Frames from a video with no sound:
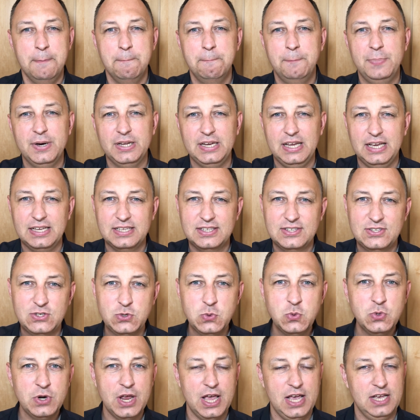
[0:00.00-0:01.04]
but as
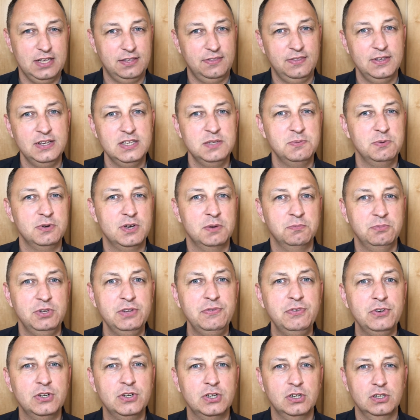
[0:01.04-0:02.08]
soon as things become
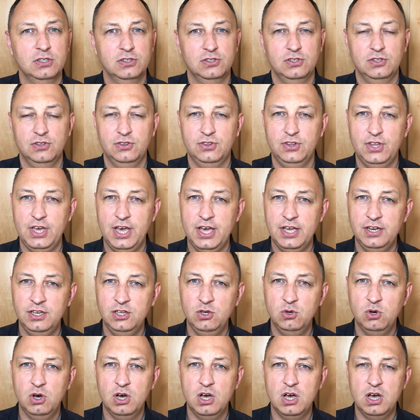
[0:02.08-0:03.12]
difficult, then
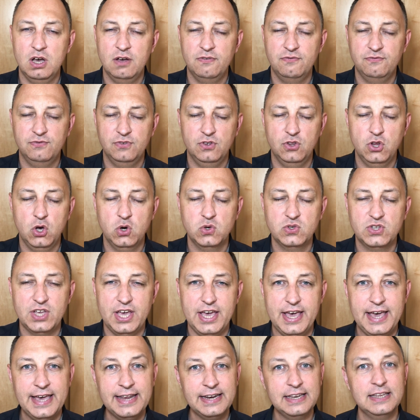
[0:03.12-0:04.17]
you have those
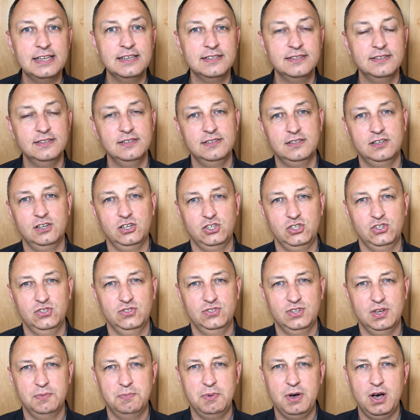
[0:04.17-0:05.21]
endless discussions
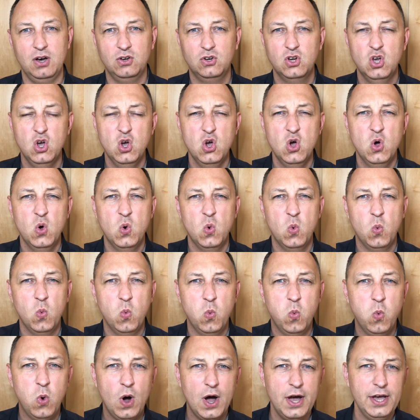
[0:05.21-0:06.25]
about
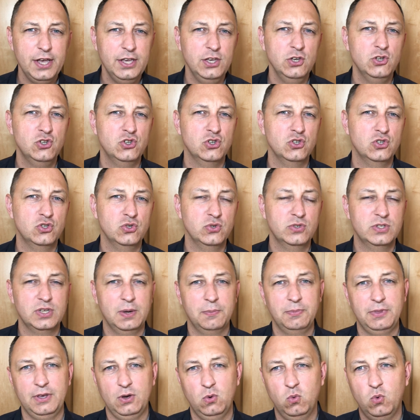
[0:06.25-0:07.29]
why you should do
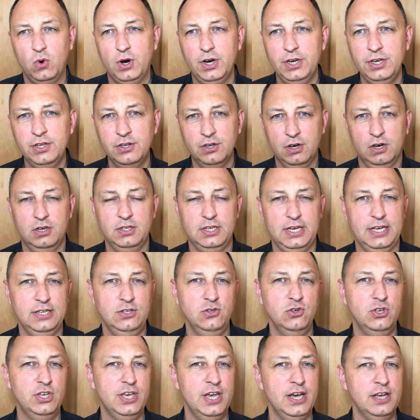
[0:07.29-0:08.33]
something, why you not, and
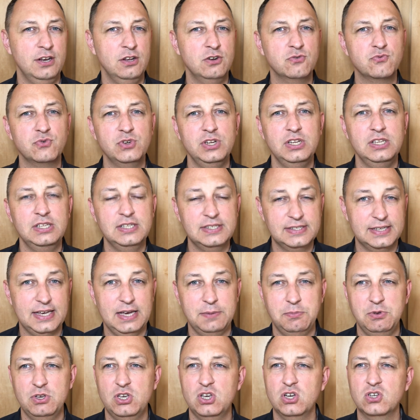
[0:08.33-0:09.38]
you cannot really decide
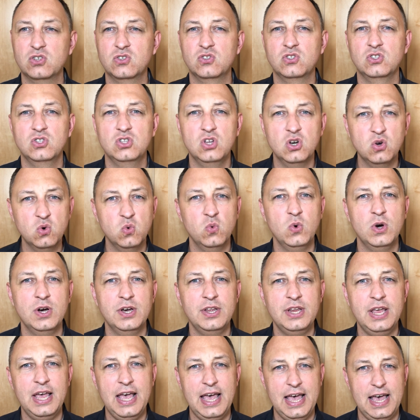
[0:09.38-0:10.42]
because no one
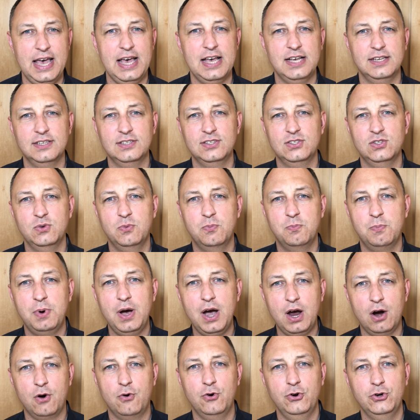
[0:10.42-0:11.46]
has the
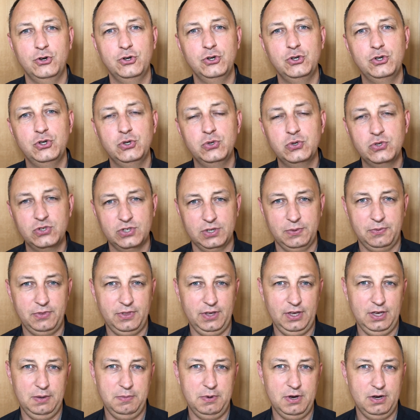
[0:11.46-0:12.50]
power to do
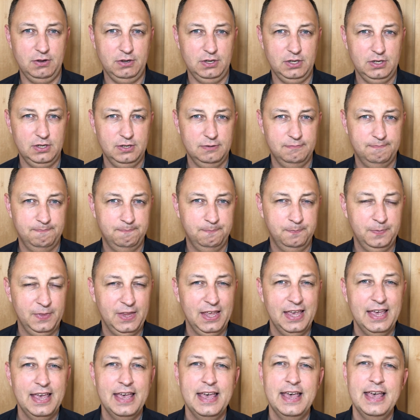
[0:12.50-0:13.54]
something about it.
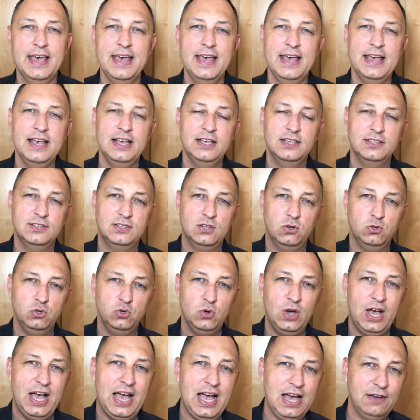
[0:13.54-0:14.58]
So you
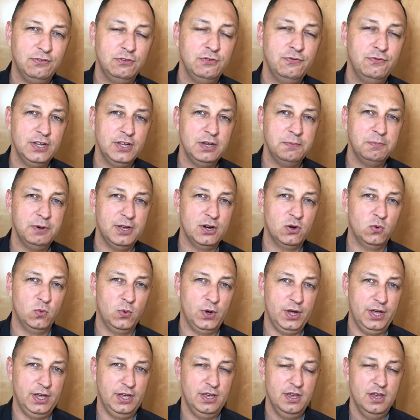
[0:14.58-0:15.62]
have to a better
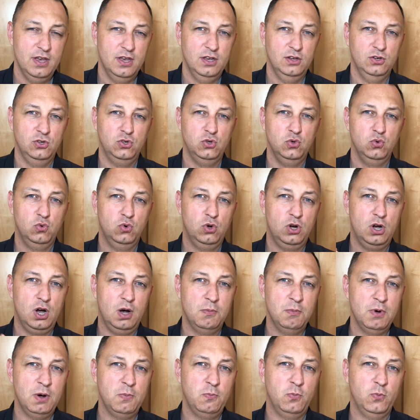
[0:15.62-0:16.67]
way to
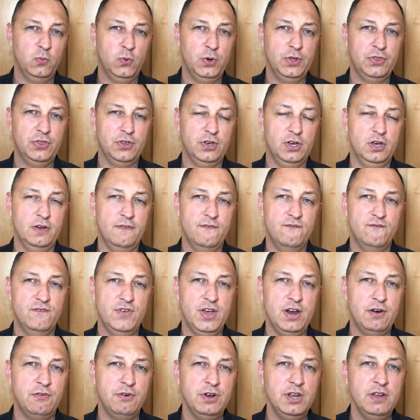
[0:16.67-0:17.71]
come up with a
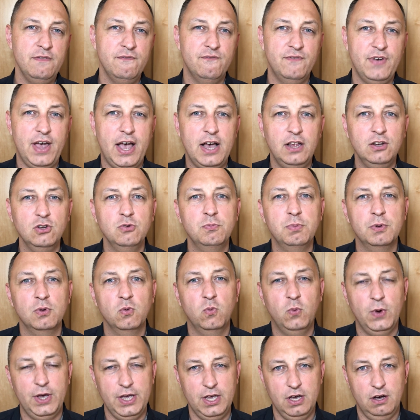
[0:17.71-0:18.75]
very valuable
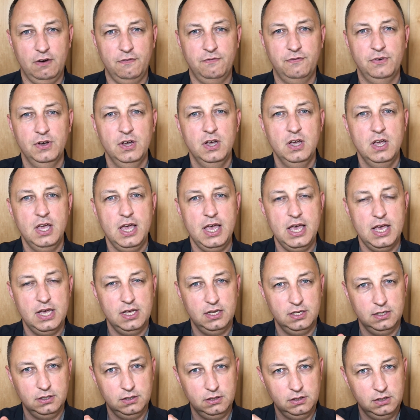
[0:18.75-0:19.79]
way of
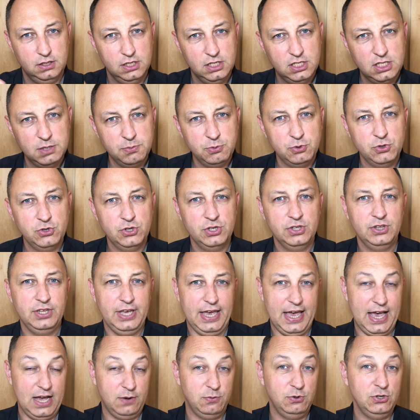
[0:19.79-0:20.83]
distributing the
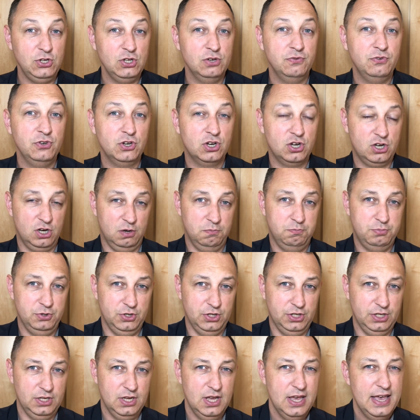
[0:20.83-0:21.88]
equity of your
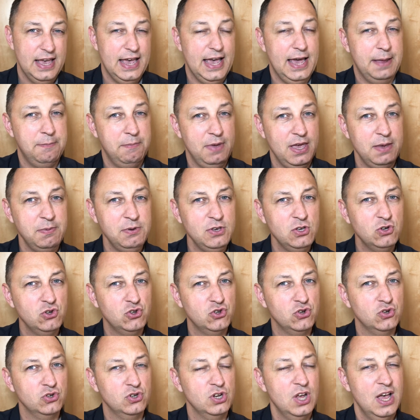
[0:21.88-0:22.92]
company. And maybe you
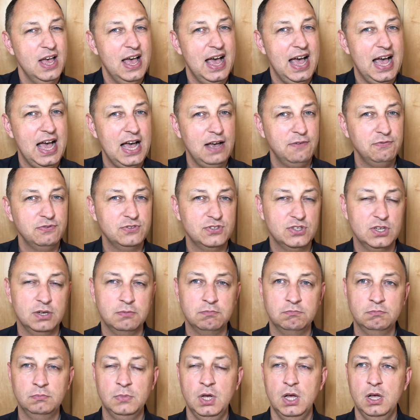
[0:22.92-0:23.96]
should have
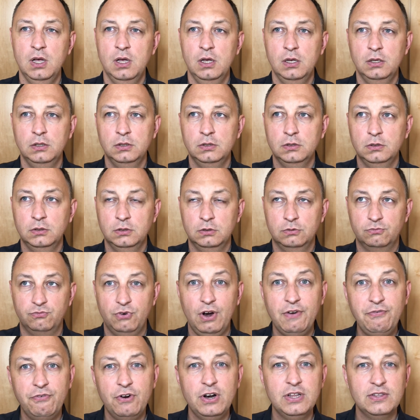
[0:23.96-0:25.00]
some
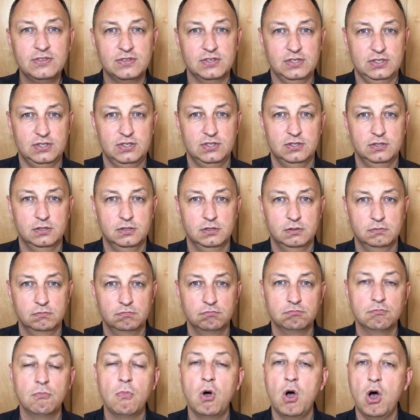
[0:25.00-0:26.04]
references
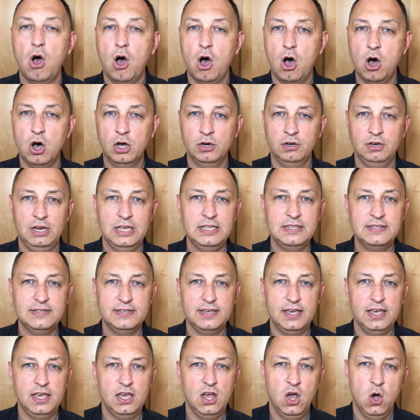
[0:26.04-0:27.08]
on, let's
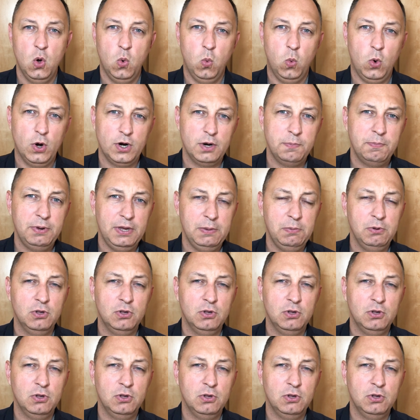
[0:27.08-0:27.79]
say, what are people